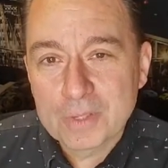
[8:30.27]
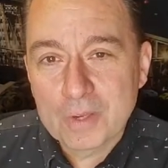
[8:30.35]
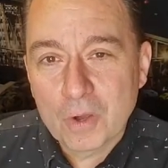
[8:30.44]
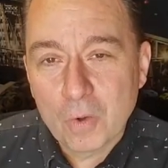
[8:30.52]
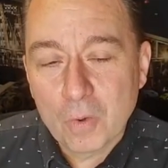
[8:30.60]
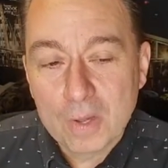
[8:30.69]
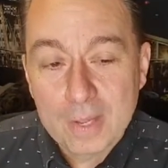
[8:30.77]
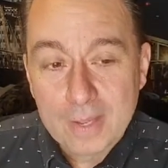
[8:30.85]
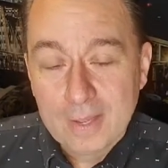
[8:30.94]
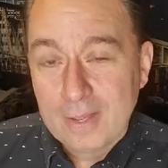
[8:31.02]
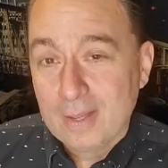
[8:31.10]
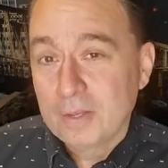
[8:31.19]
So
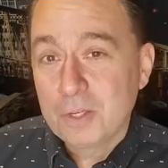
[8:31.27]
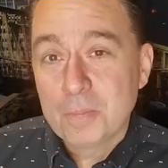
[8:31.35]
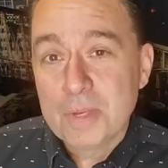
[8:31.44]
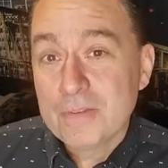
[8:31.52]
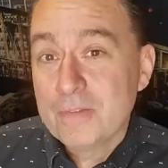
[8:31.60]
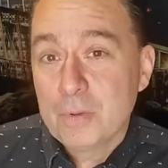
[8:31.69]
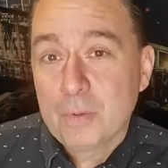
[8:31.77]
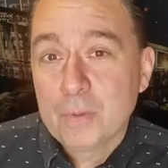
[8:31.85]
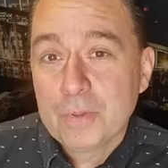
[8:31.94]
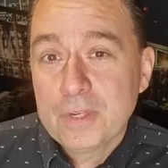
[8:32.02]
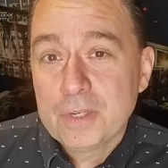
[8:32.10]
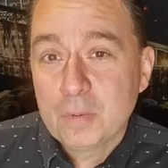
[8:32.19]
could be even older
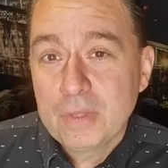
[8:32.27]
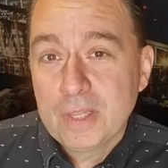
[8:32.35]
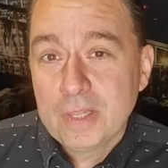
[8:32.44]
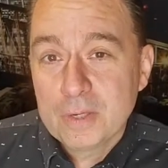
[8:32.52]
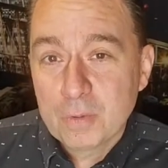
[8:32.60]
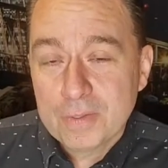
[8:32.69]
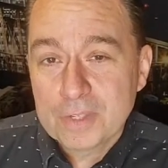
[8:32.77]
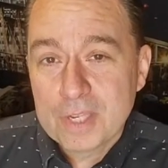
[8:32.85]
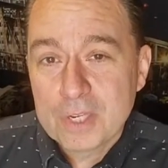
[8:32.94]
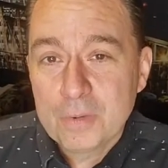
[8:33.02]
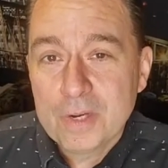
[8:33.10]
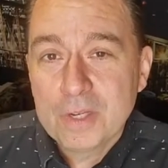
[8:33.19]
than the 12th
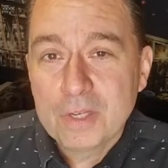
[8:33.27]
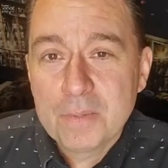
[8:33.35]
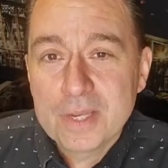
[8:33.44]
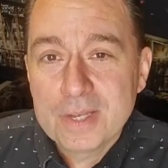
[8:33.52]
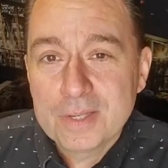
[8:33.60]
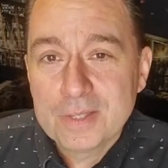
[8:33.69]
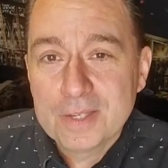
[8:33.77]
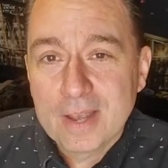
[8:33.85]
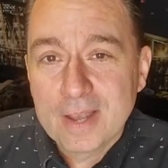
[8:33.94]
century, could be as...